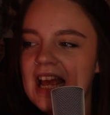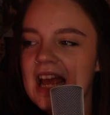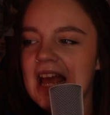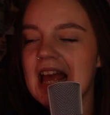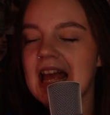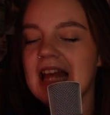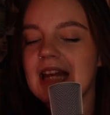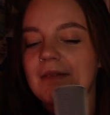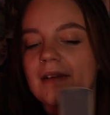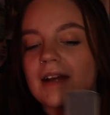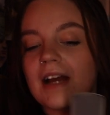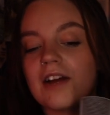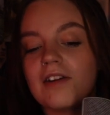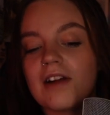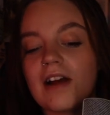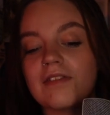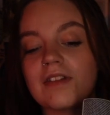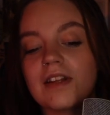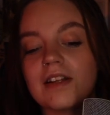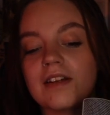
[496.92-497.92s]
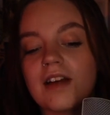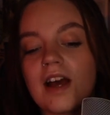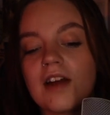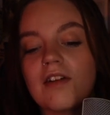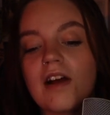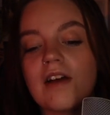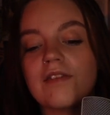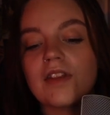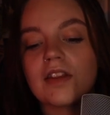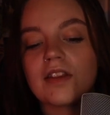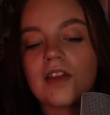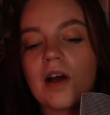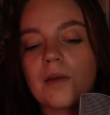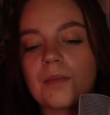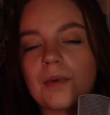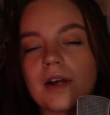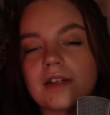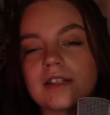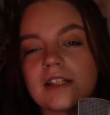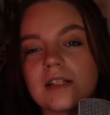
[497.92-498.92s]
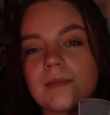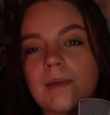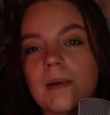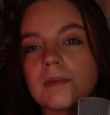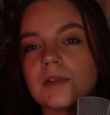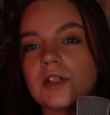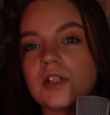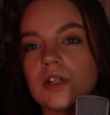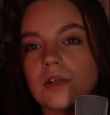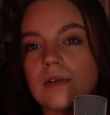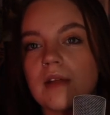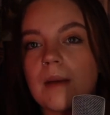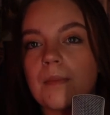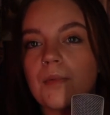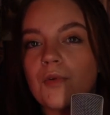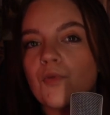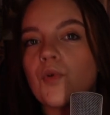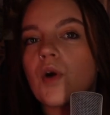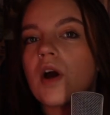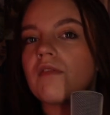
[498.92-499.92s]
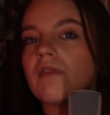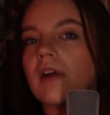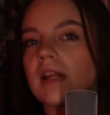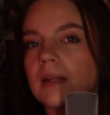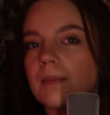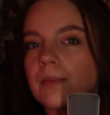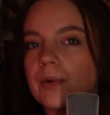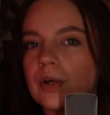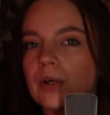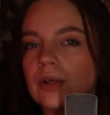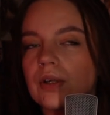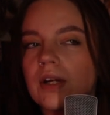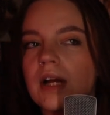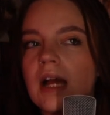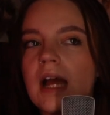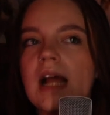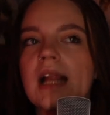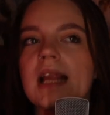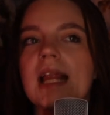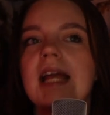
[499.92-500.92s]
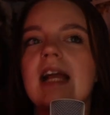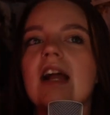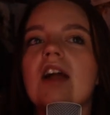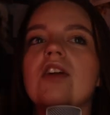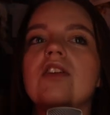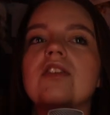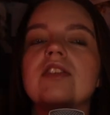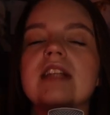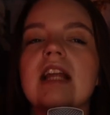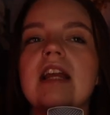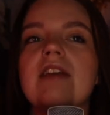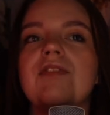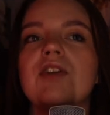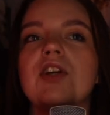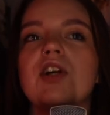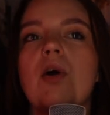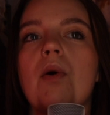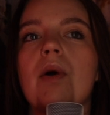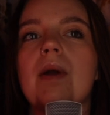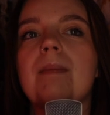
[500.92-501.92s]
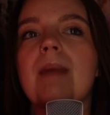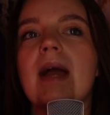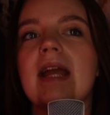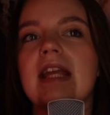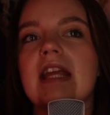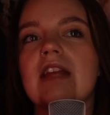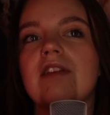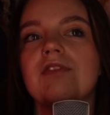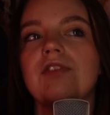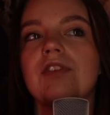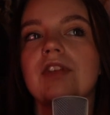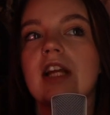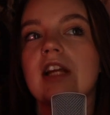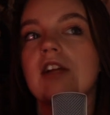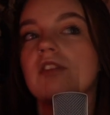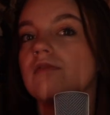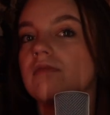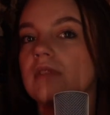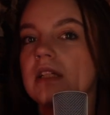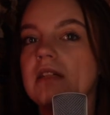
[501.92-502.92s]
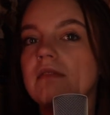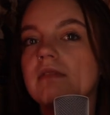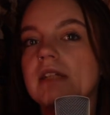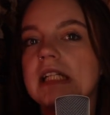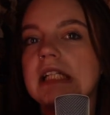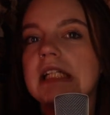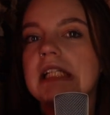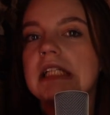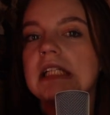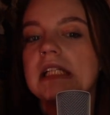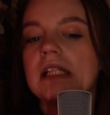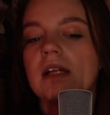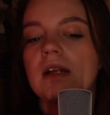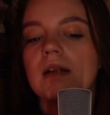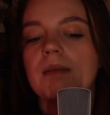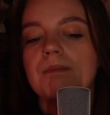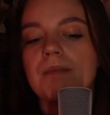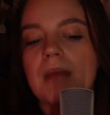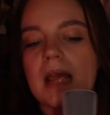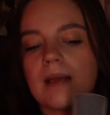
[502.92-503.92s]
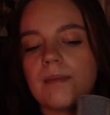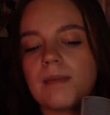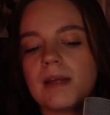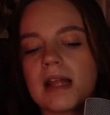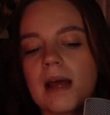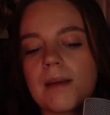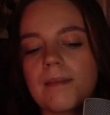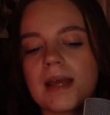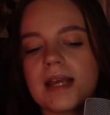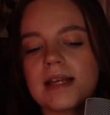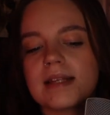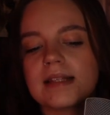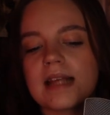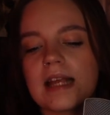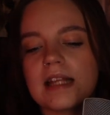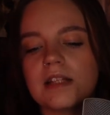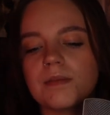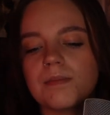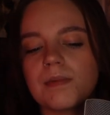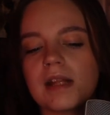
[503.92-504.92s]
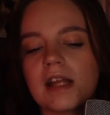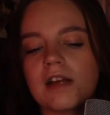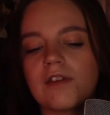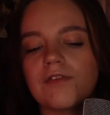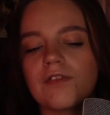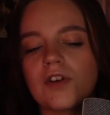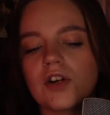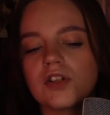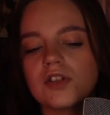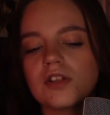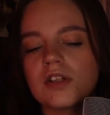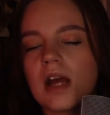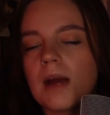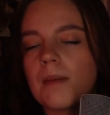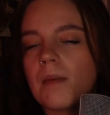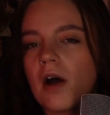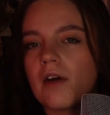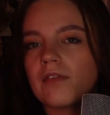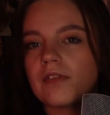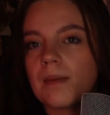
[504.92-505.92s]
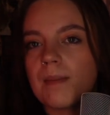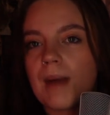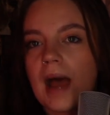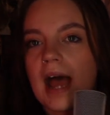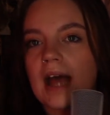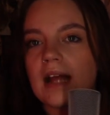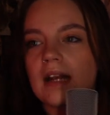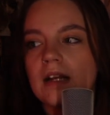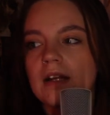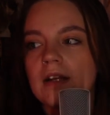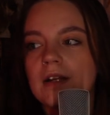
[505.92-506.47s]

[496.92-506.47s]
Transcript: Anyway, I don't have the thought process to be able to do that before I've read the book. Like, I understand if you're going back in for like a reread, maybe that makes sense, but like first time off the bat,